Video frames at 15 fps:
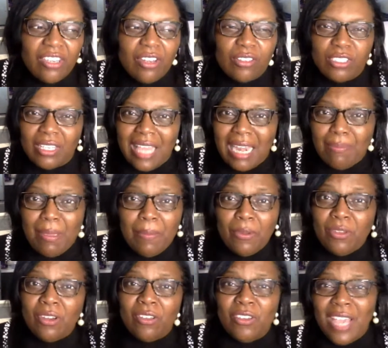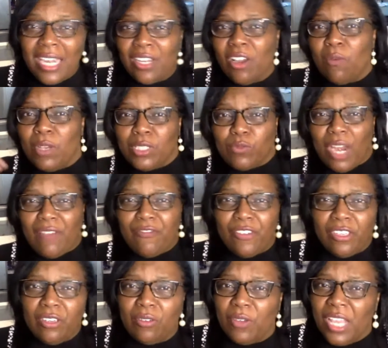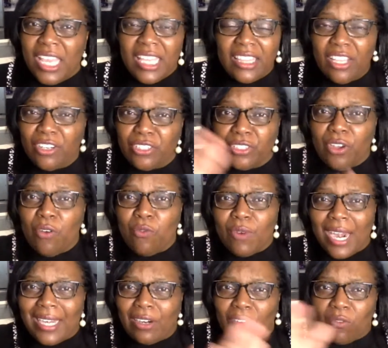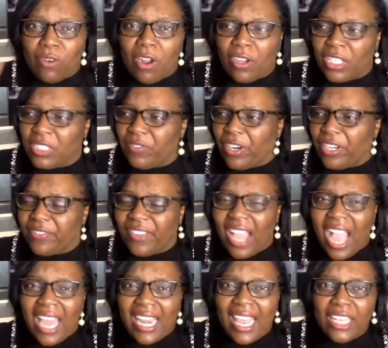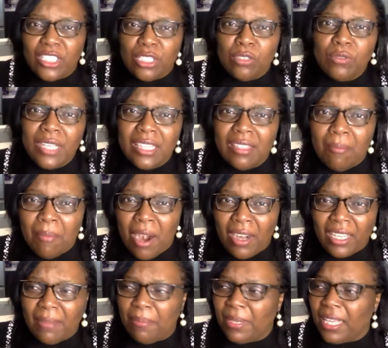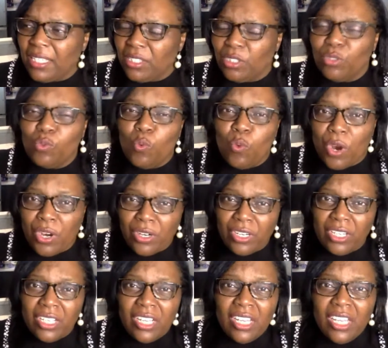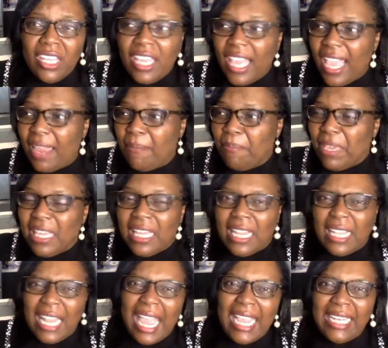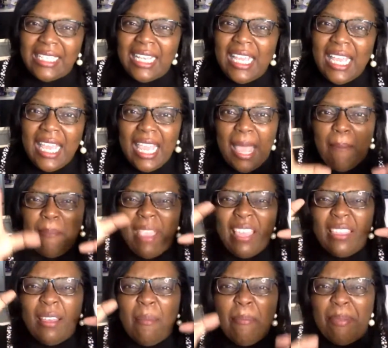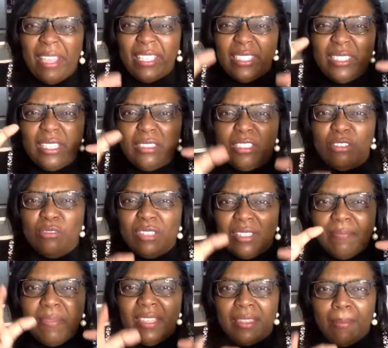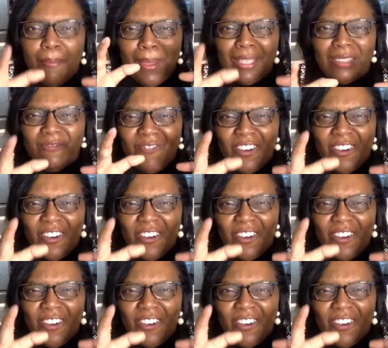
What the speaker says: So a lot of people, you got to know what's right for you. There's no right or wrong as far as God has you in the marketplace to work and be a light and be the best that you can be, the best